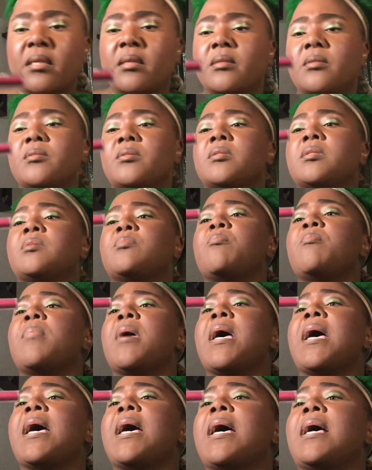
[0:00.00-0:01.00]
I'll use this
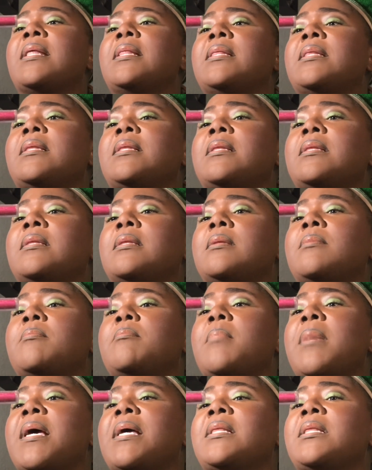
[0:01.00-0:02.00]

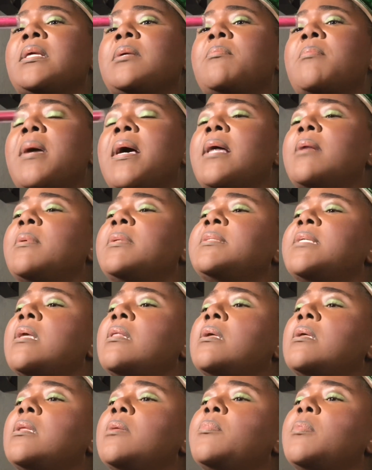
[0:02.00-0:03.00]
Madly Matte
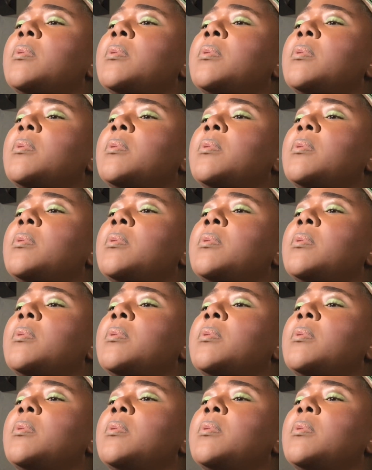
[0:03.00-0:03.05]
Metallic Lip